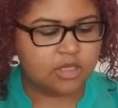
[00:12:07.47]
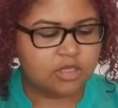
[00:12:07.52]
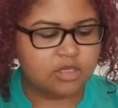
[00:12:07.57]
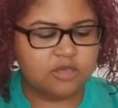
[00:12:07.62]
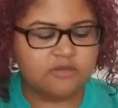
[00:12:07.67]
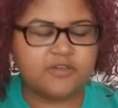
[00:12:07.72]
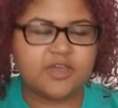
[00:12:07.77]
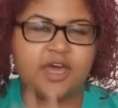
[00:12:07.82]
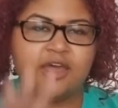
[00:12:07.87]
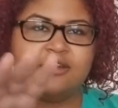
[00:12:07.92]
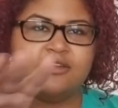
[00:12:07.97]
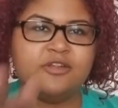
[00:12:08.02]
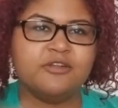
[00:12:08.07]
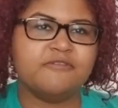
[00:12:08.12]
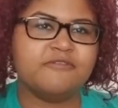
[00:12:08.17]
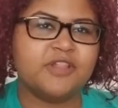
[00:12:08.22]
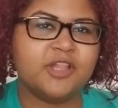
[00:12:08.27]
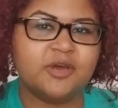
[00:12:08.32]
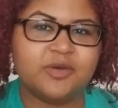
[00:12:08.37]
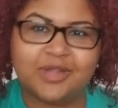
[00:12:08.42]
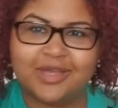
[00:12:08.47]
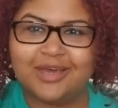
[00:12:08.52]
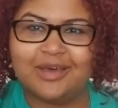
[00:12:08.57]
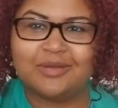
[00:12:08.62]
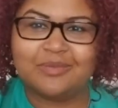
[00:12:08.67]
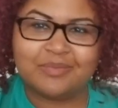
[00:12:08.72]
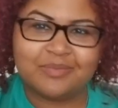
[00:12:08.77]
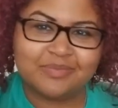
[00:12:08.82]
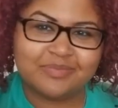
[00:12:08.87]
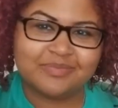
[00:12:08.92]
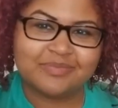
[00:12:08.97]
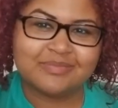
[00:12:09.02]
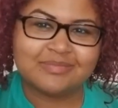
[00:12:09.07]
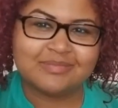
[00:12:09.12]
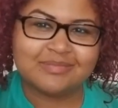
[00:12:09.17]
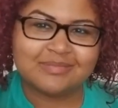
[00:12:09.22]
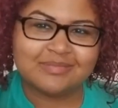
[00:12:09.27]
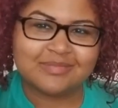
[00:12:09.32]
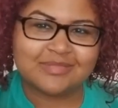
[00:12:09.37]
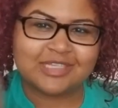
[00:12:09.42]
You've gotten your flow down.
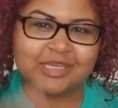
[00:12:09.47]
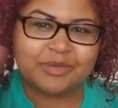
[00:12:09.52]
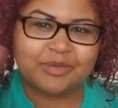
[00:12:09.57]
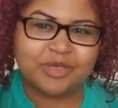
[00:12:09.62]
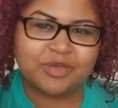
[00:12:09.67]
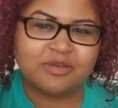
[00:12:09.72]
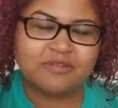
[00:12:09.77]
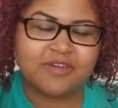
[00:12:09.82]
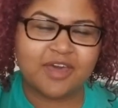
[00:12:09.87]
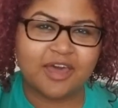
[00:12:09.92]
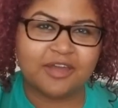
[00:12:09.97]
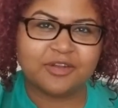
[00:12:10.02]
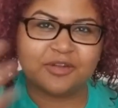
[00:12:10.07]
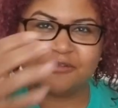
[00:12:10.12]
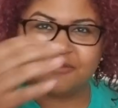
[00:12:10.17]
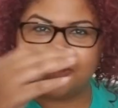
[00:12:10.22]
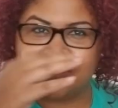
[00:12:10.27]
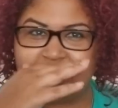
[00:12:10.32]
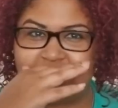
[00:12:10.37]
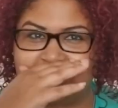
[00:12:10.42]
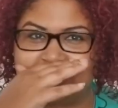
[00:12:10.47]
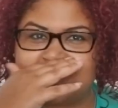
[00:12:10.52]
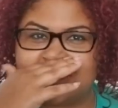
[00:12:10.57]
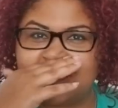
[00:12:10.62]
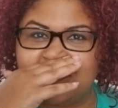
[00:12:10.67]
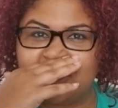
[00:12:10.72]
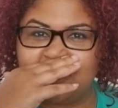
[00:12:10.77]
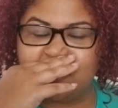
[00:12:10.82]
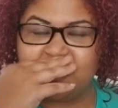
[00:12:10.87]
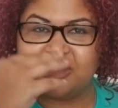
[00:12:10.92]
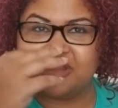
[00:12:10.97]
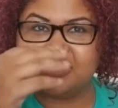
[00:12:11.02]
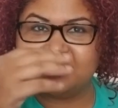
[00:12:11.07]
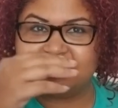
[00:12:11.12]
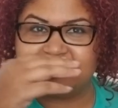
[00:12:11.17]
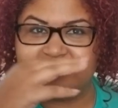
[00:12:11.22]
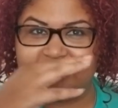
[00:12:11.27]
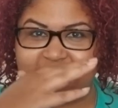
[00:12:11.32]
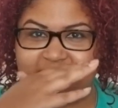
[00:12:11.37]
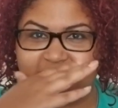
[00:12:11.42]
Some of you have gotten your flow down. Sorry, they're bringing this
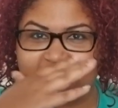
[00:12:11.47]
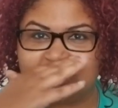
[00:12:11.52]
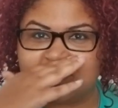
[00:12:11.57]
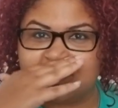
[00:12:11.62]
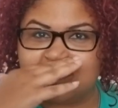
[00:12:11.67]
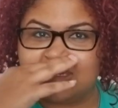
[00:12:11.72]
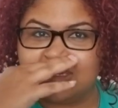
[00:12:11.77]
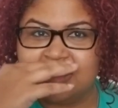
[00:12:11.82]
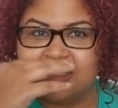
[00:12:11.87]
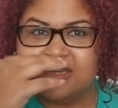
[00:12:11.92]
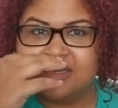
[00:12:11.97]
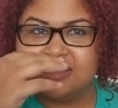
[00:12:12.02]
to my attention.